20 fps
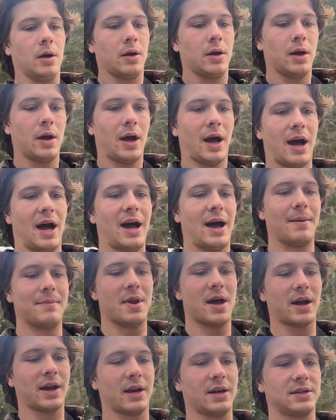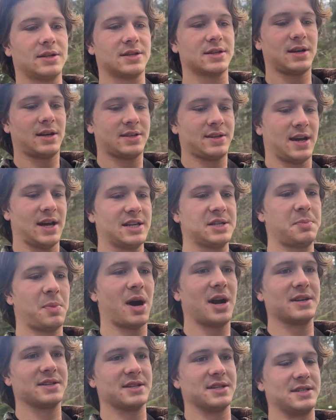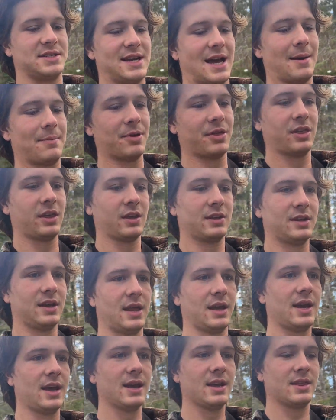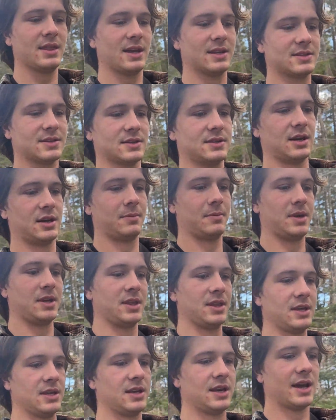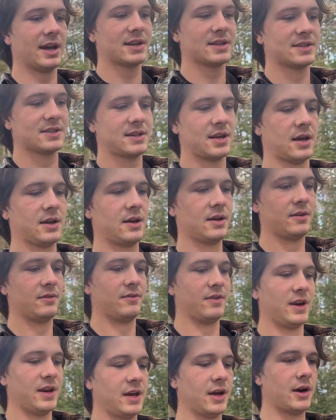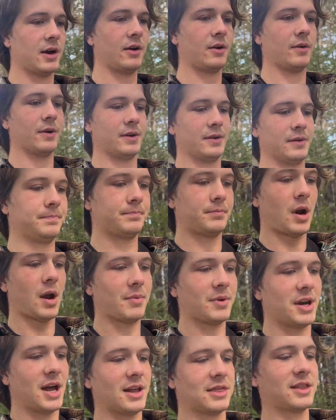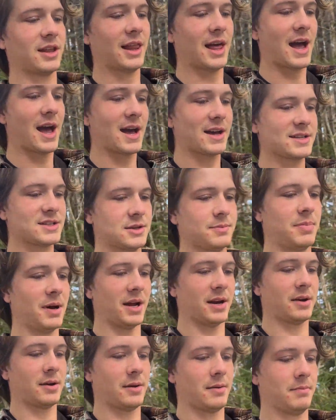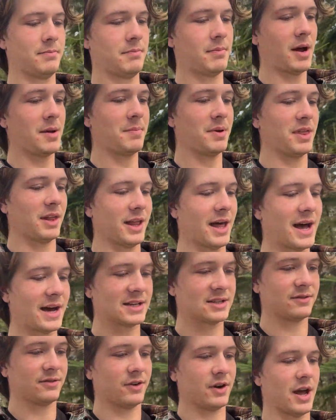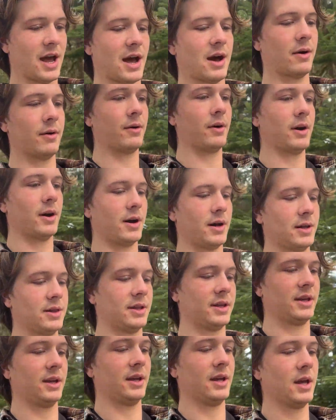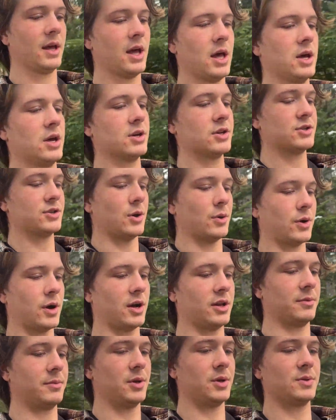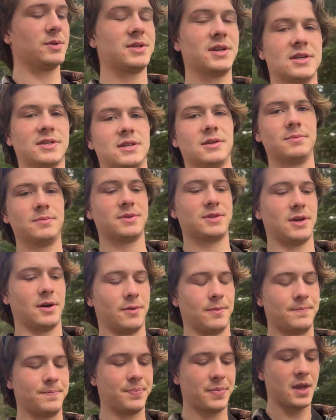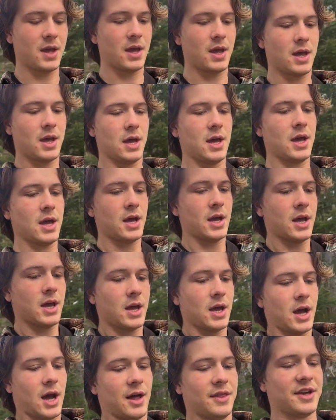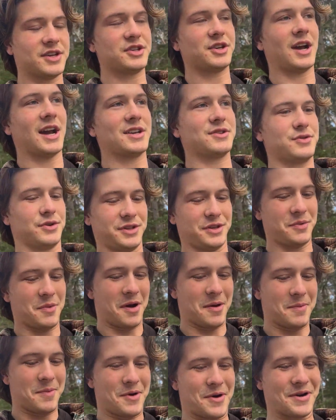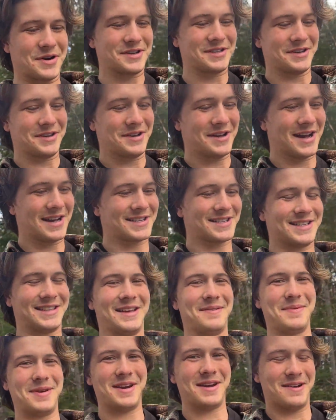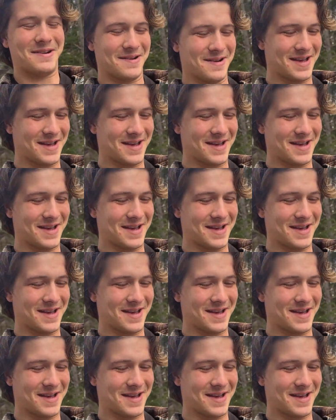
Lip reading: I'm not going to discuss antibodies in depth today. That's going to be the next video, and probably not the last, but might be the last for now on the so-called immune system. So unless you guys really want more, so you guys can let me know.